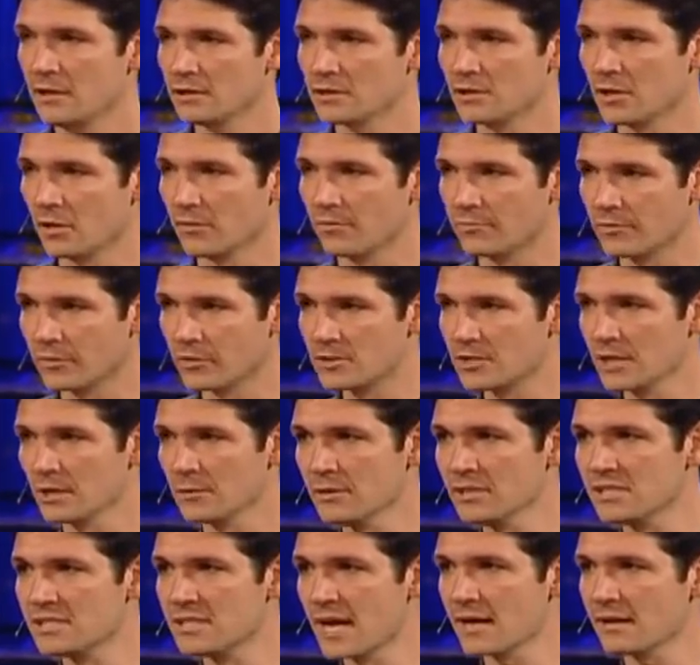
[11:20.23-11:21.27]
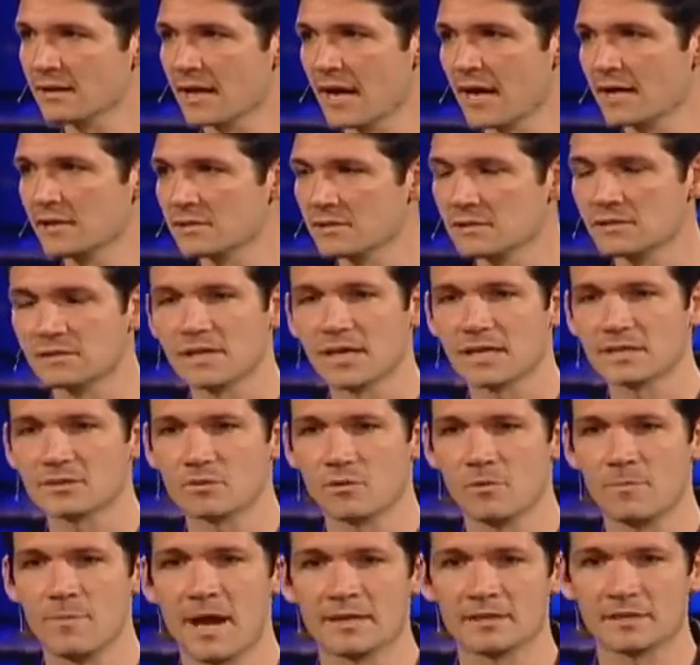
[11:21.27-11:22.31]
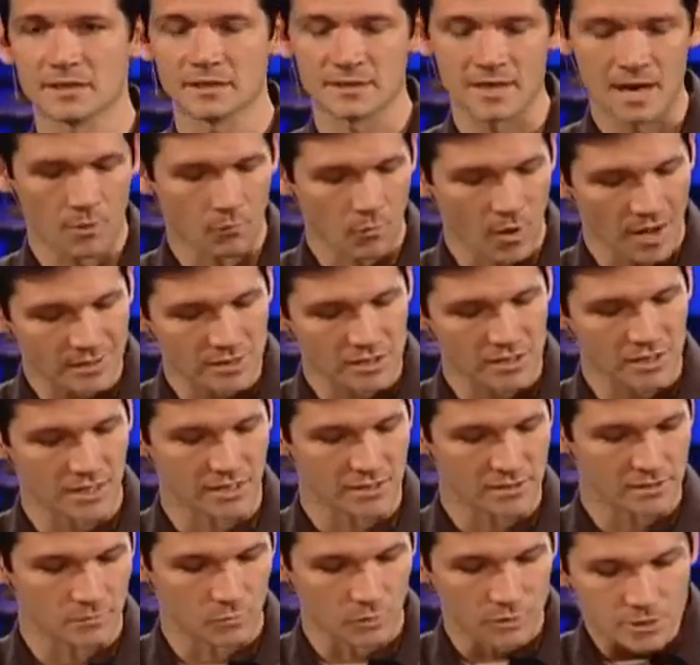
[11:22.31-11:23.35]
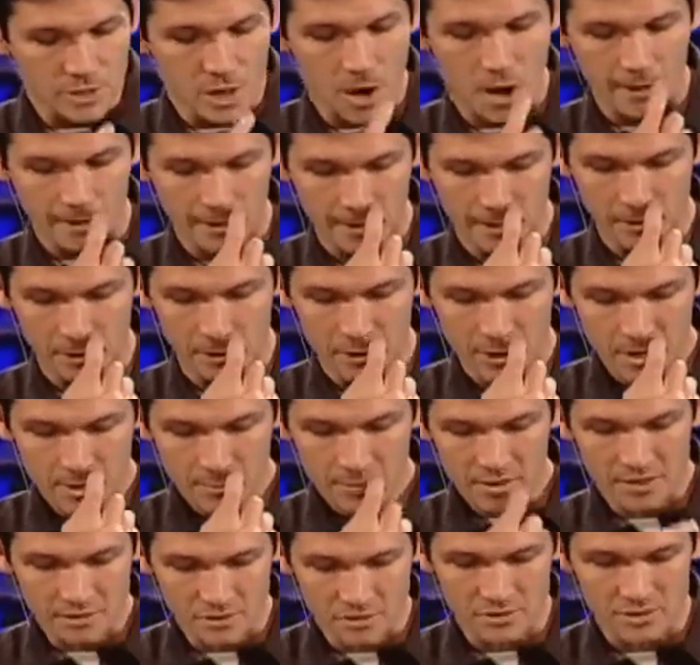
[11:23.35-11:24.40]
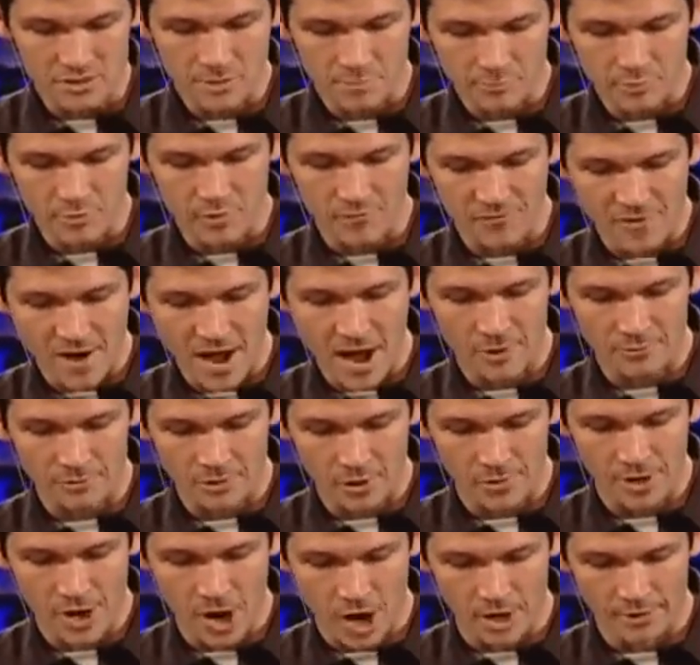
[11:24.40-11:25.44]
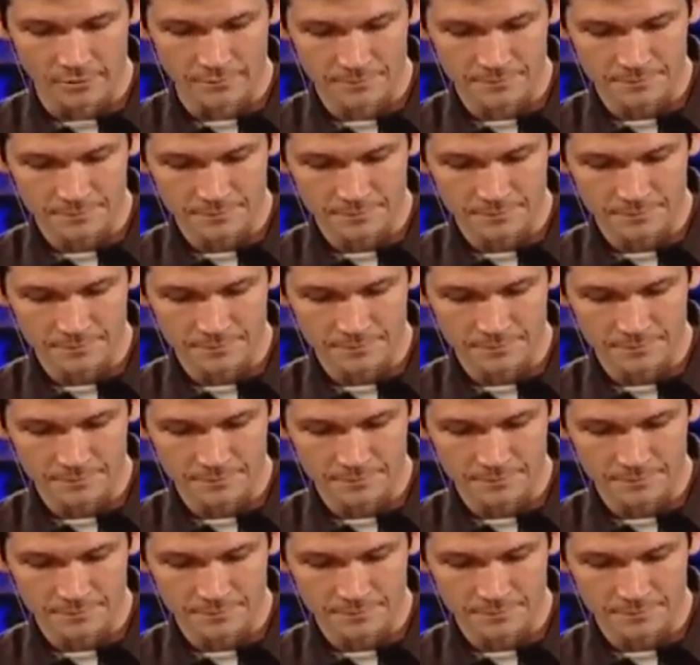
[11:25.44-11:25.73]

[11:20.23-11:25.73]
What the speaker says: So first thing we see out of the gate is that sex is romantic. Now watch this, and we'll talk here because there's something profound going on.